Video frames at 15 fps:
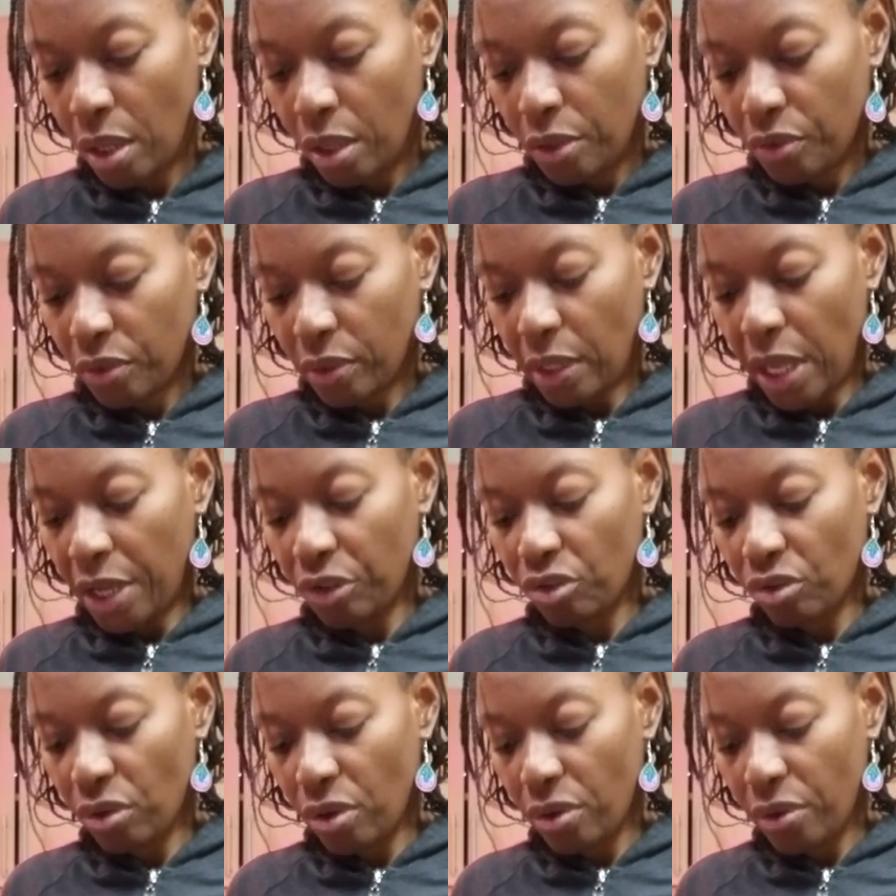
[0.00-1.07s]

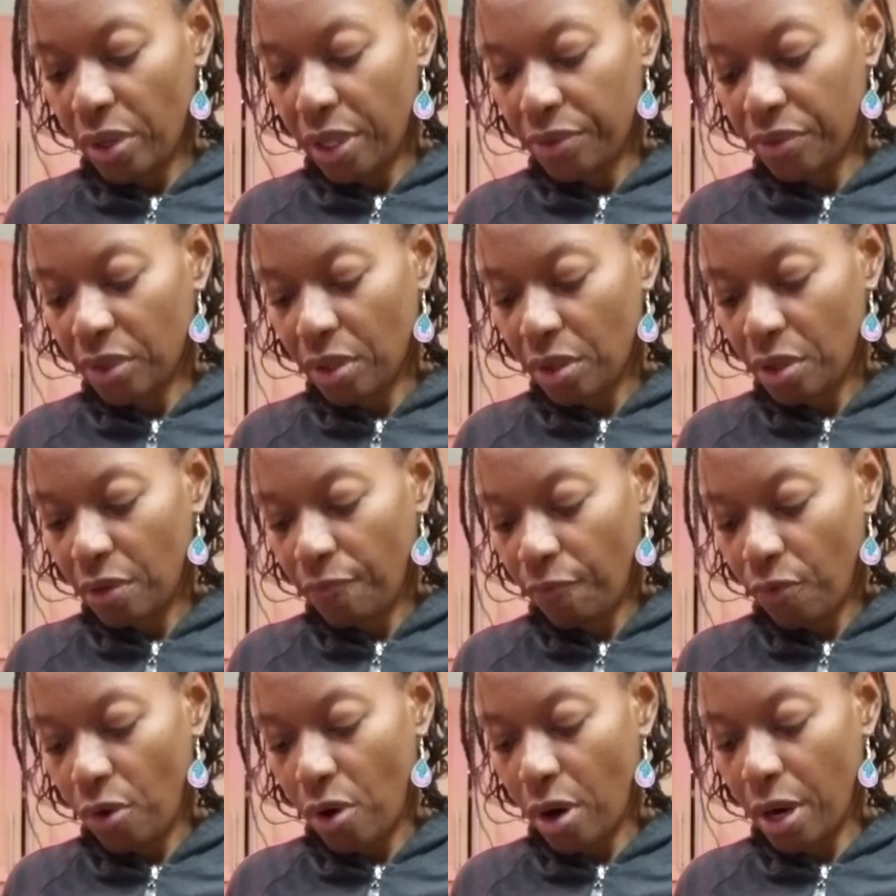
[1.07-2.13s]
Cilantro is good
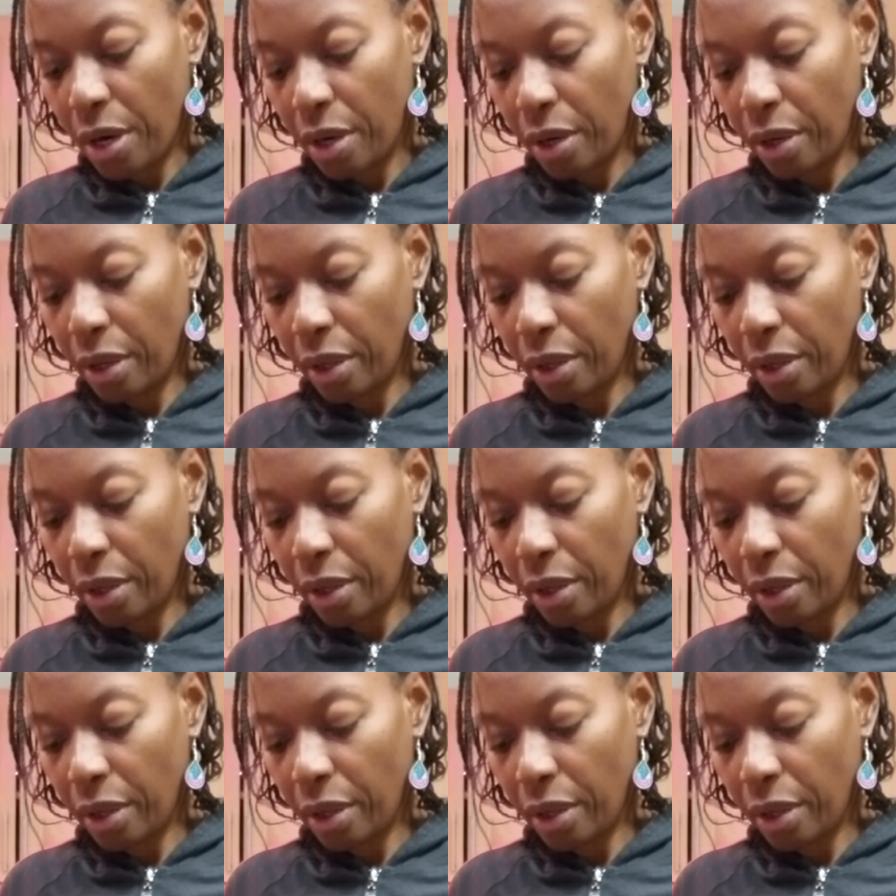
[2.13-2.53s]
for